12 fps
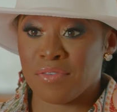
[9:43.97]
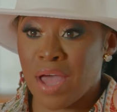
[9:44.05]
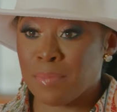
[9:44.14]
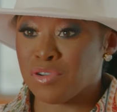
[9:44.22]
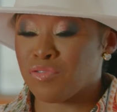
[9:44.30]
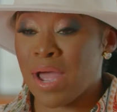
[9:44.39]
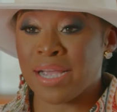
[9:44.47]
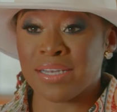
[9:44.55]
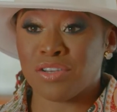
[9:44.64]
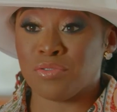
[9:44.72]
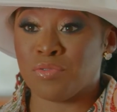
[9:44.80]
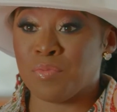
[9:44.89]
I'm
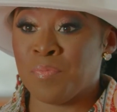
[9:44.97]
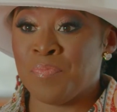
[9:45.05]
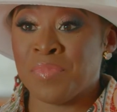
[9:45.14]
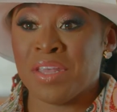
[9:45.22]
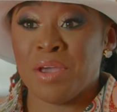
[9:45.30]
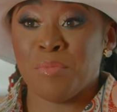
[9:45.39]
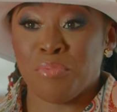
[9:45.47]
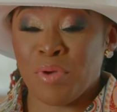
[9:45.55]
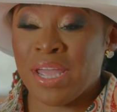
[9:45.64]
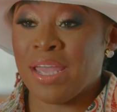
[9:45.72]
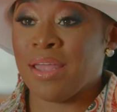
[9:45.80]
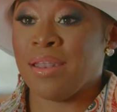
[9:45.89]
trying to
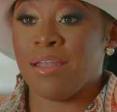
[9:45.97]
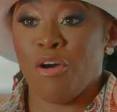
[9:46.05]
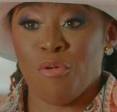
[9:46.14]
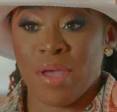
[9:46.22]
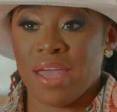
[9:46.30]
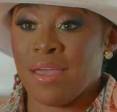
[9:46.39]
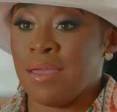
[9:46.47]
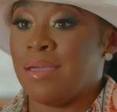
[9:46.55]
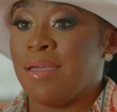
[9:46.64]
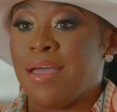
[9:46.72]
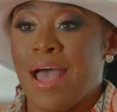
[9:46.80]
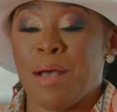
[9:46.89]
bring in, okay,
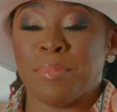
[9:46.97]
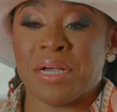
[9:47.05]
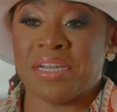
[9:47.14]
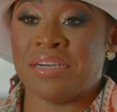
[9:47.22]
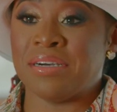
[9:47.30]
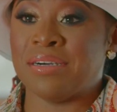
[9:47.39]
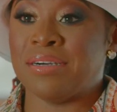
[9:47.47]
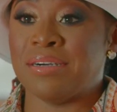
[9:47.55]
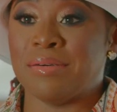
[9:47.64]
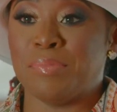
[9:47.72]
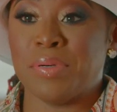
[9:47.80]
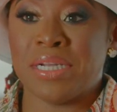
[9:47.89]
I'm gonna
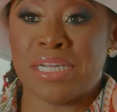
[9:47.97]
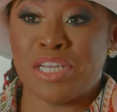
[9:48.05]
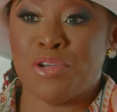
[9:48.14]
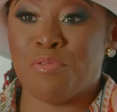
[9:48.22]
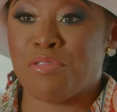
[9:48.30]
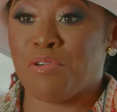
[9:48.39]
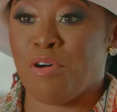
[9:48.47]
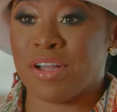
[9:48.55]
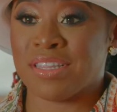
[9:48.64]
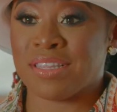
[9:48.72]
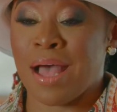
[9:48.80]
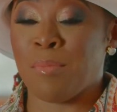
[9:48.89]
put in new thoughts.